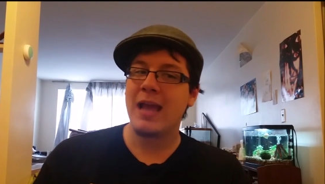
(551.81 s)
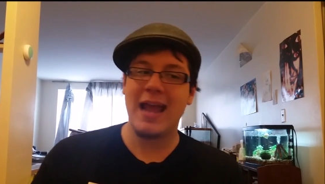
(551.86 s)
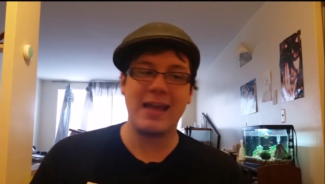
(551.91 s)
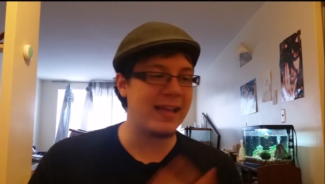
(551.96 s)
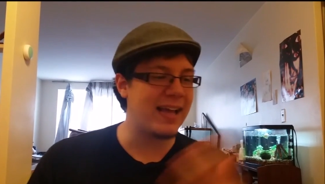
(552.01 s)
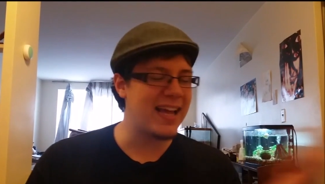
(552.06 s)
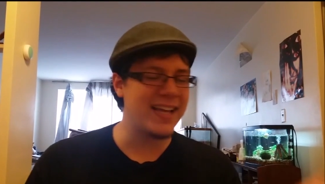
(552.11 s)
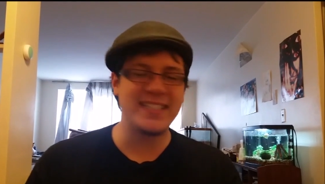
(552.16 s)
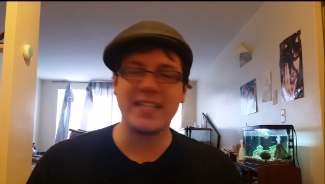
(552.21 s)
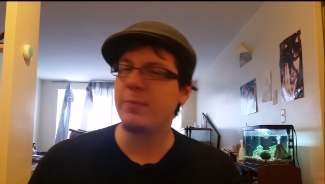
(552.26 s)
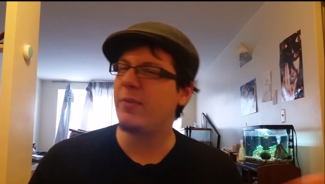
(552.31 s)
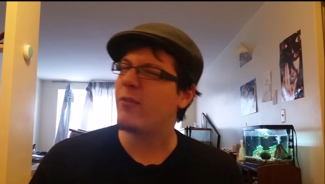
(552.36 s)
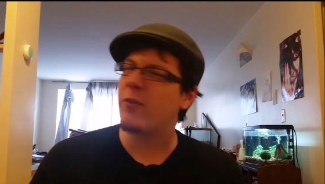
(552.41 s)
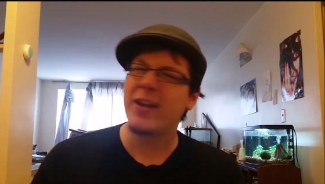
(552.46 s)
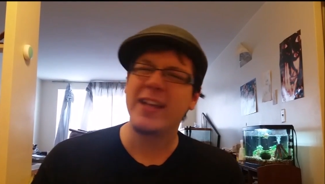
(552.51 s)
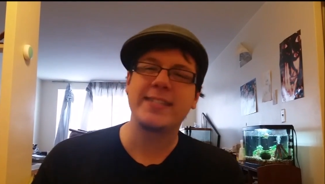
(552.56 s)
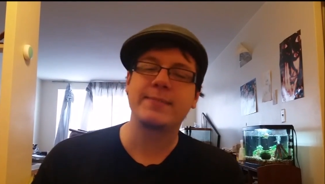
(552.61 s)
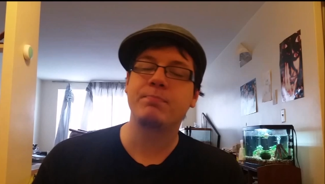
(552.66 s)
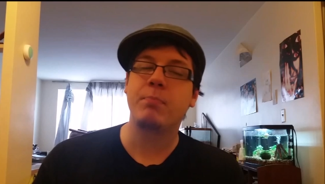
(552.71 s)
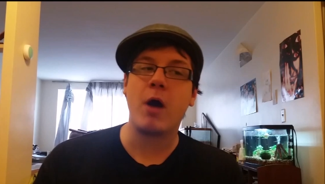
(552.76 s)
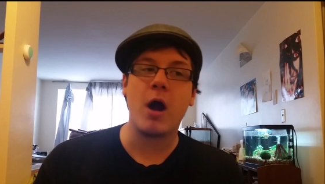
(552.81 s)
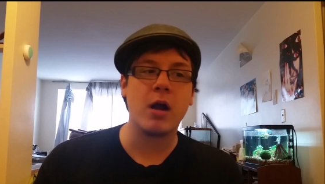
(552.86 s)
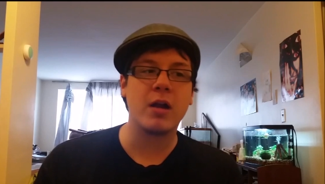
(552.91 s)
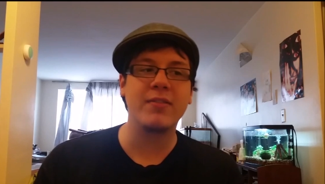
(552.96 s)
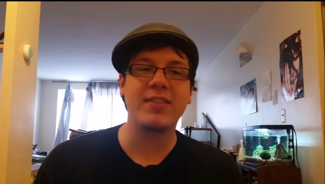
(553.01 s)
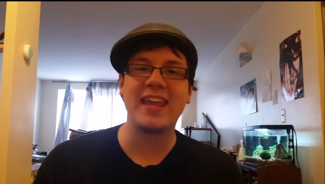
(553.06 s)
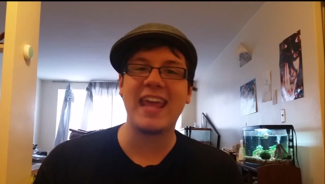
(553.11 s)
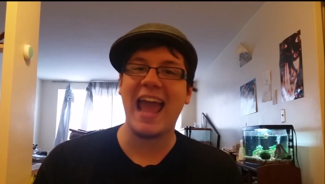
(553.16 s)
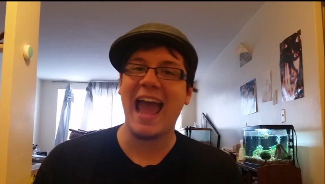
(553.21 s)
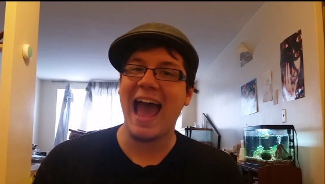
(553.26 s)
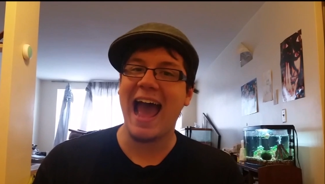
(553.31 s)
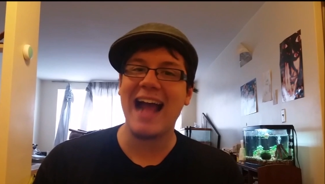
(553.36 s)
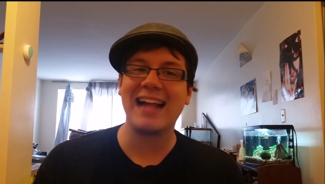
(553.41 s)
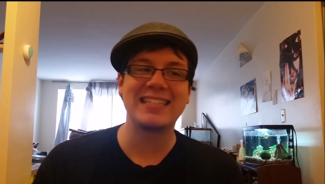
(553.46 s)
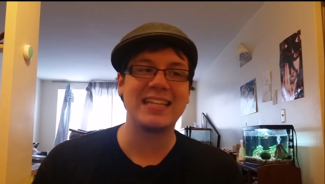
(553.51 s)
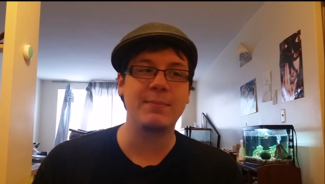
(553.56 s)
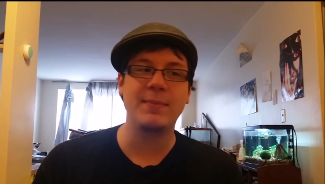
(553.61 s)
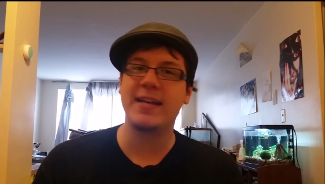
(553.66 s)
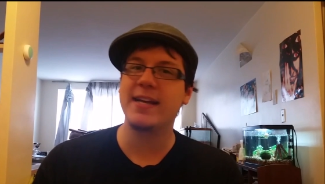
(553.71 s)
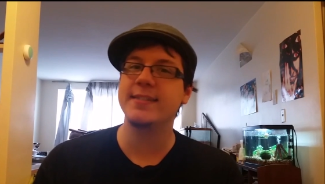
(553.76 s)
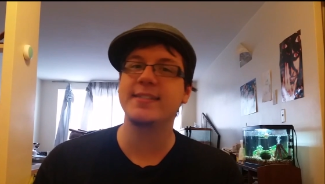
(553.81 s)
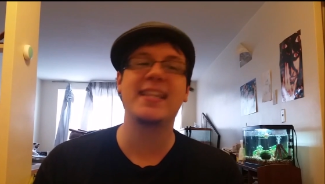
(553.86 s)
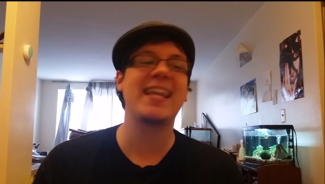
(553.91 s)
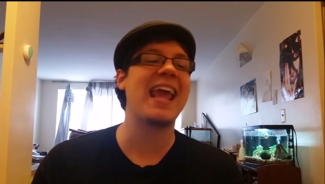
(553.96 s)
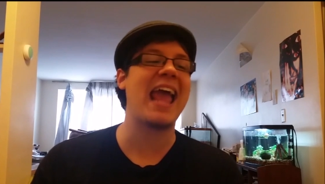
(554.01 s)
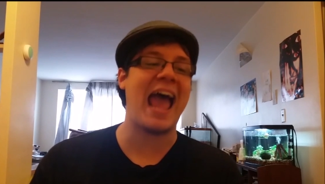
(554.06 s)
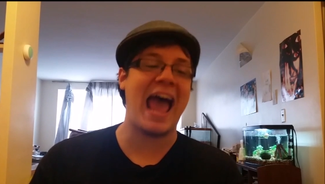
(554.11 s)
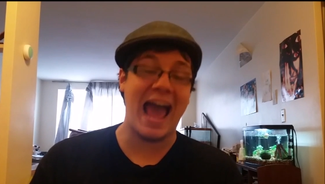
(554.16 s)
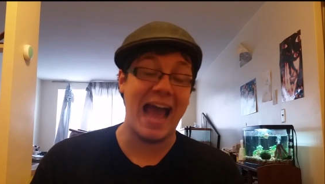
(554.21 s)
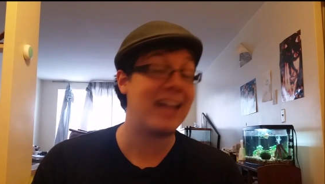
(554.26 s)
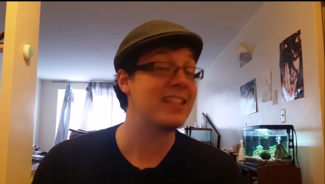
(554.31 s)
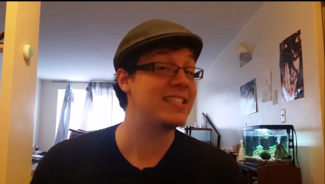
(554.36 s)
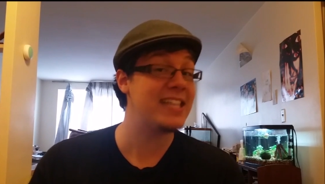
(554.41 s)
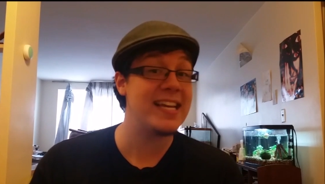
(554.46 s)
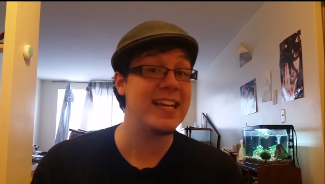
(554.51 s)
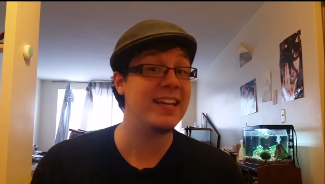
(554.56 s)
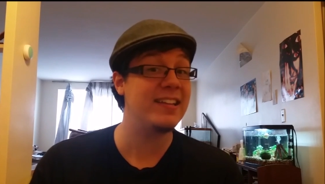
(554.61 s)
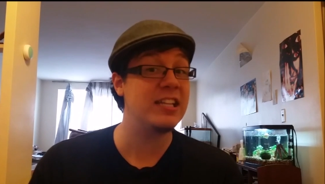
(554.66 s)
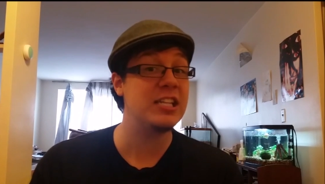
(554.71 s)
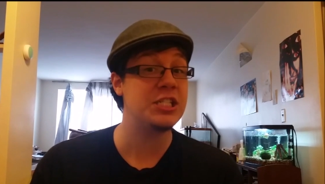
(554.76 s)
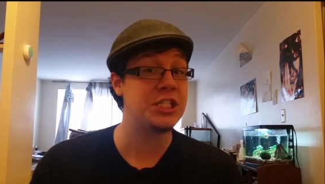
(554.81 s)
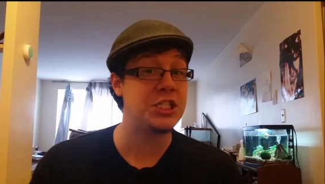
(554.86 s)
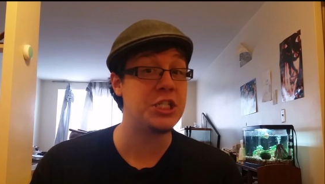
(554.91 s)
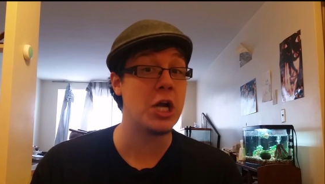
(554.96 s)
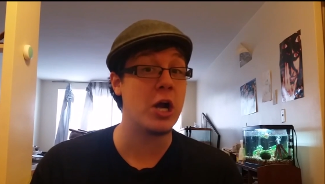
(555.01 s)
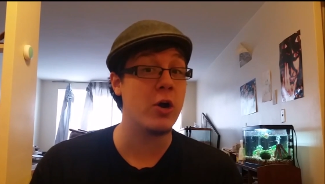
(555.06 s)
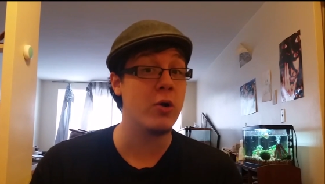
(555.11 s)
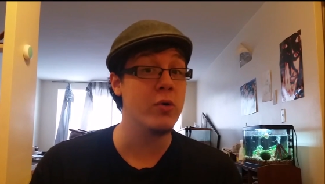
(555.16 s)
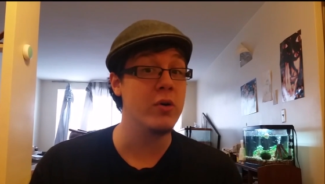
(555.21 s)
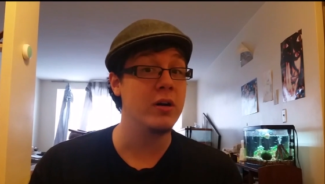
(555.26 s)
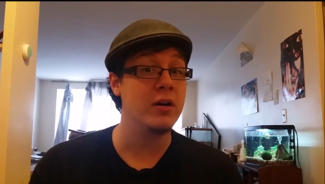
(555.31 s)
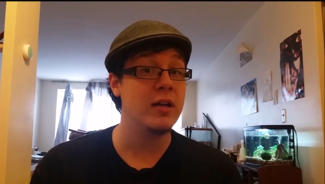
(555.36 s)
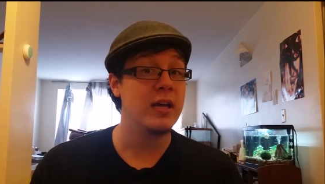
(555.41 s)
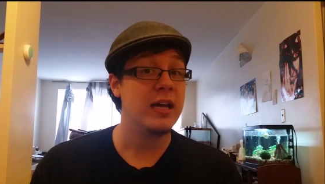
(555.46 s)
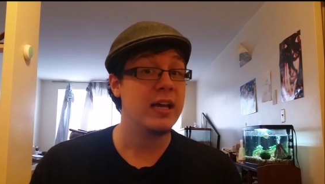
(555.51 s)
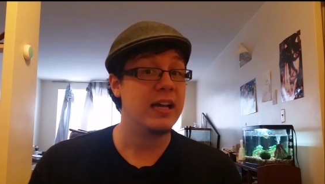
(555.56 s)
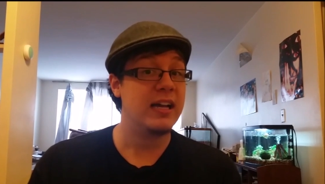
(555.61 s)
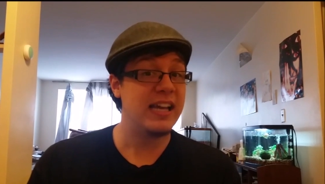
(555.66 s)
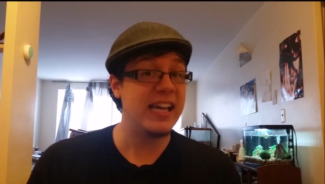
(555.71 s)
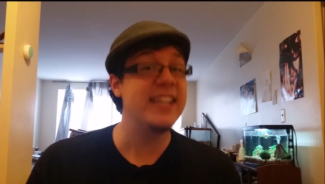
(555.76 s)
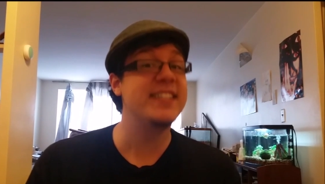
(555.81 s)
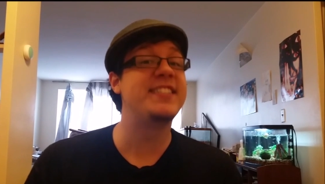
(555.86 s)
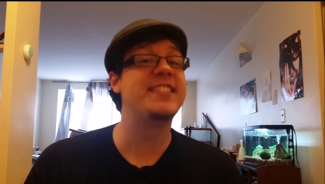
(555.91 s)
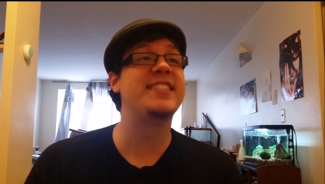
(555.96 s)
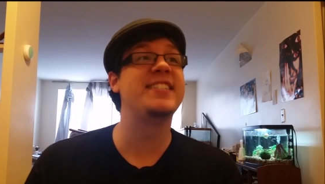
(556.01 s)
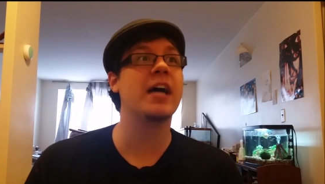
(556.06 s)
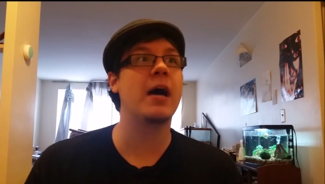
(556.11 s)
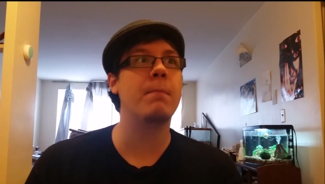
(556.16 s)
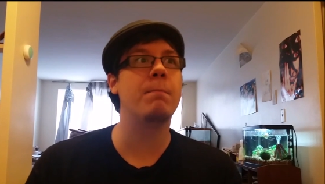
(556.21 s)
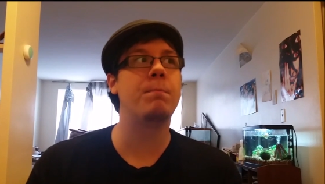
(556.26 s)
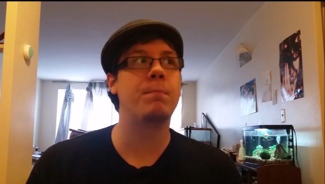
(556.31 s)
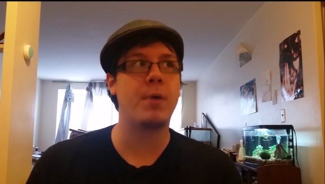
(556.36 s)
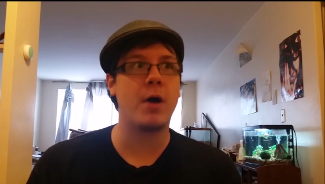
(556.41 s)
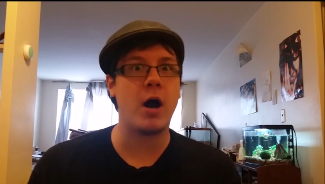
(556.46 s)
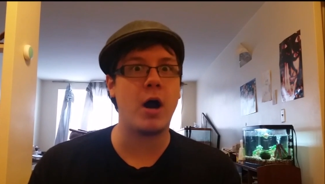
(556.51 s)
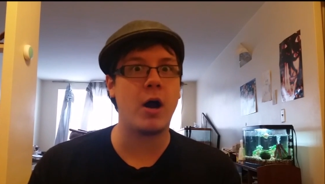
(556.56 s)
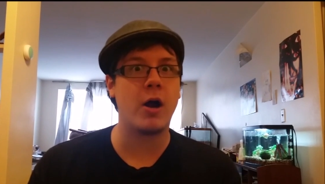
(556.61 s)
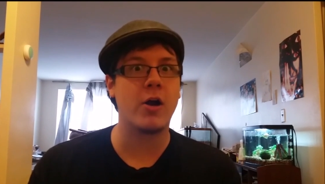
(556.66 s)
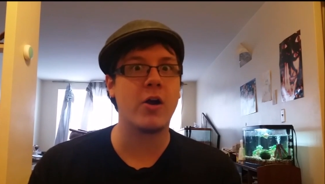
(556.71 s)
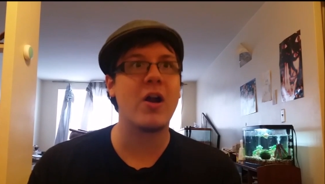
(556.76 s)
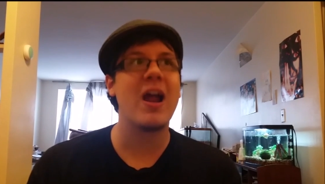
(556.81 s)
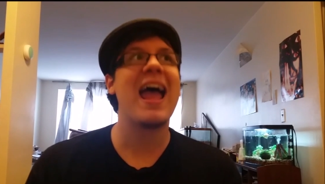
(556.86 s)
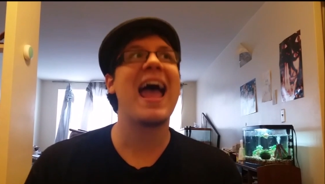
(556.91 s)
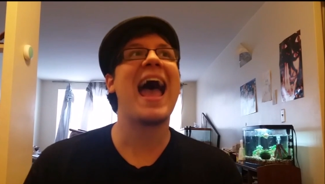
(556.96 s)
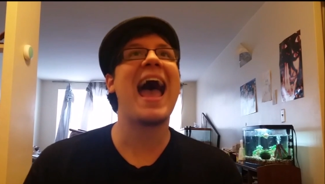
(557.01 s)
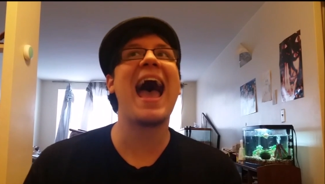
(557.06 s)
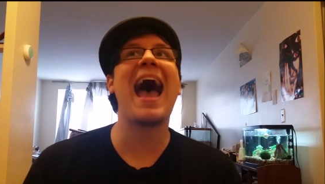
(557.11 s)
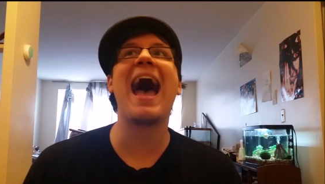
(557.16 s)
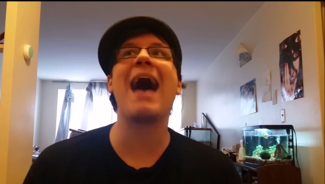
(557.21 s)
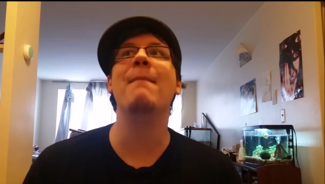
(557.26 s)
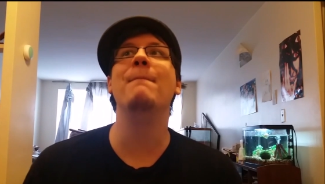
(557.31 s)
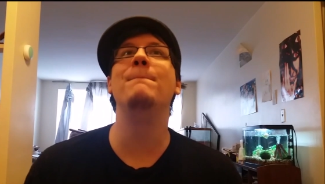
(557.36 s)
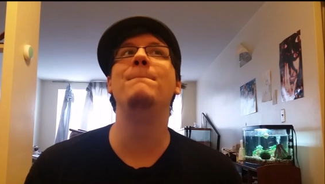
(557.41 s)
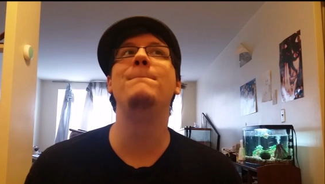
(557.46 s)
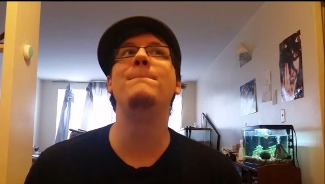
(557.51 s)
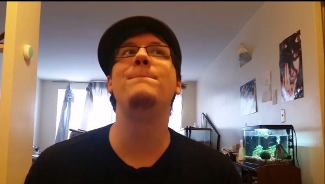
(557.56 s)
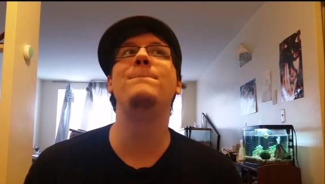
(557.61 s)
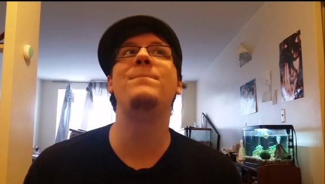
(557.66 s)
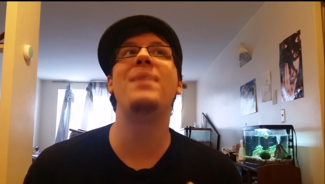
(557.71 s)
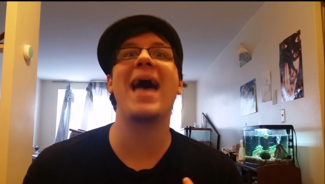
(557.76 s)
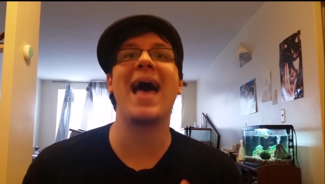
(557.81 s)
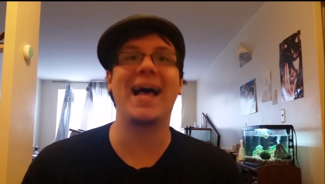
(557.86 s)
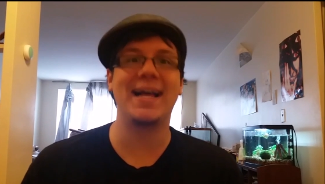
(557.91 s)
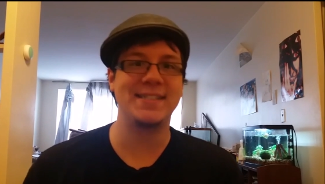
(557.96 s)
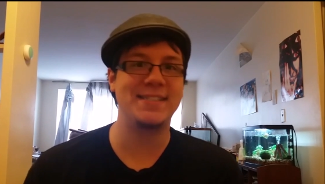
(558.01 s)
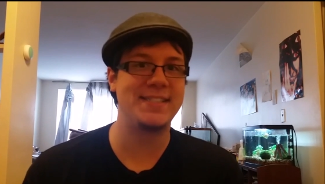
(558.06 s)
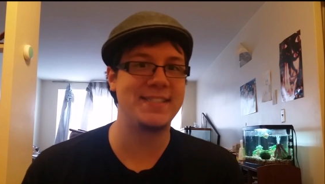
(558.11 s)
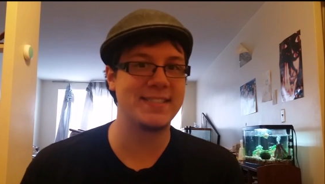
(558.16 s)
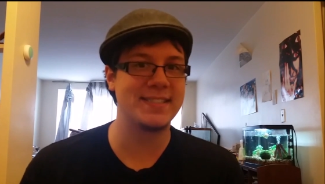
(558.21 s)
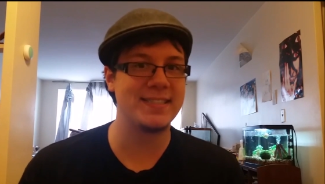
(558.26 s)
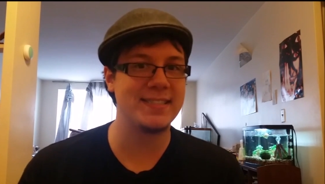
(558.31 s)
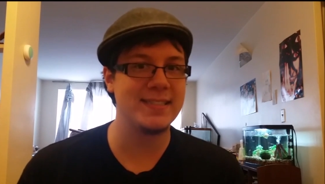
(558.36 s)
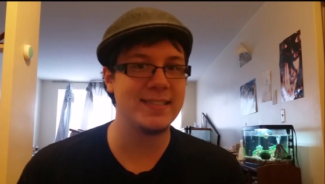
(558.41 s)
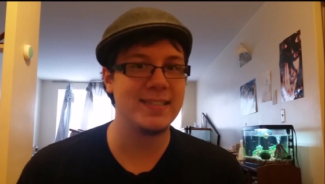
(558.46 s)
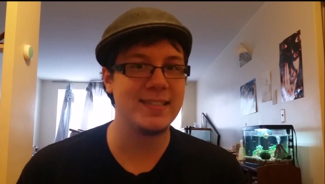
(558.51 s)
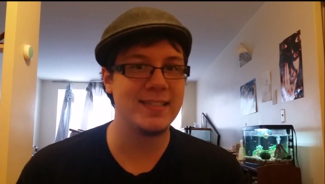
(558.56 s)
And like I said before, it's part of the acting, because the acting in this show is subpar at best.